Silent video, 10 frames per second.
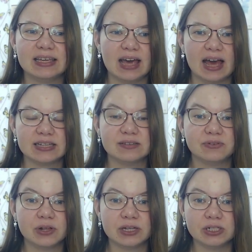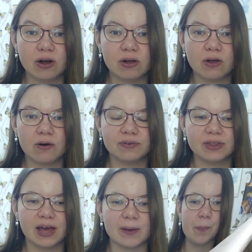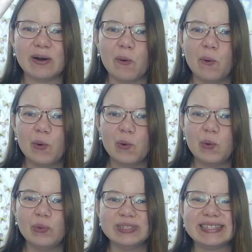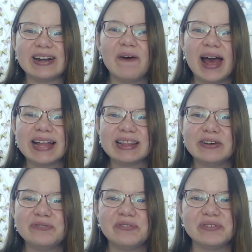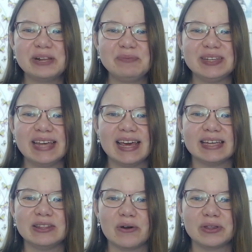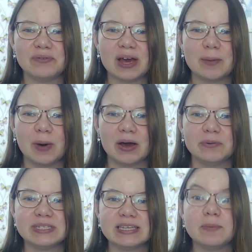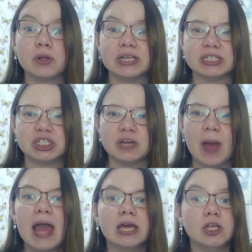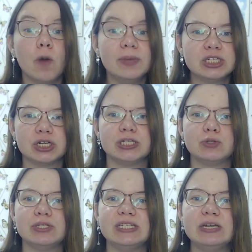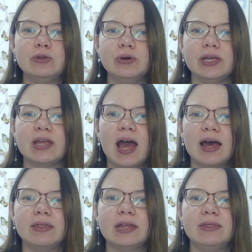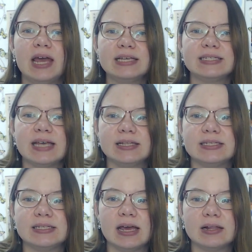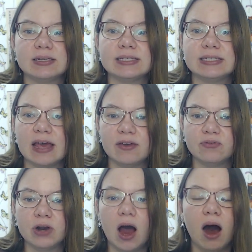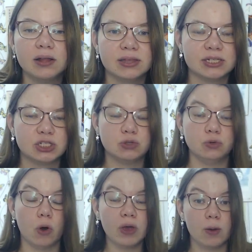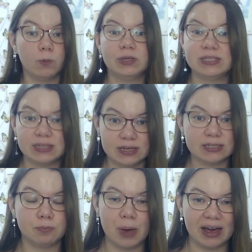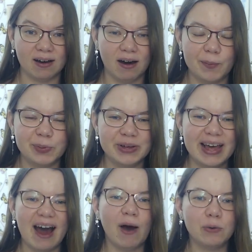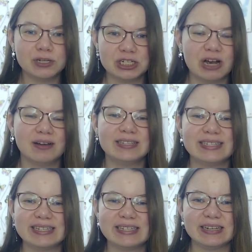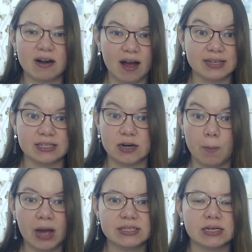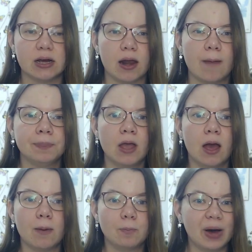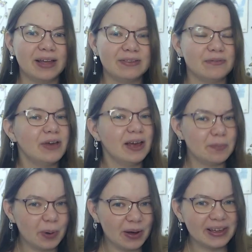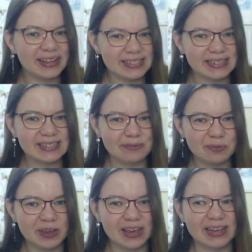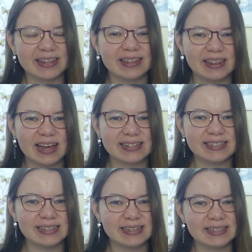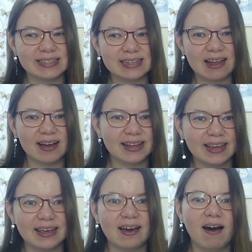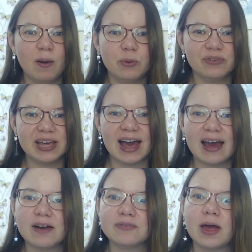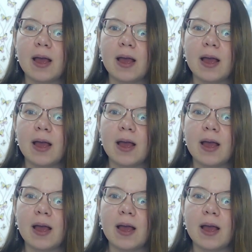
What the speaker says: has full control over them. Oh, Straw Hat Luffy will be taking Dr. Vegapunk with him on his ship. Your mission is to see to it that they set sail safely. Understood. Okay, with this backup, our chances rise dramatically. But Vegapunk has disappeared. That's a slight hiccup we have.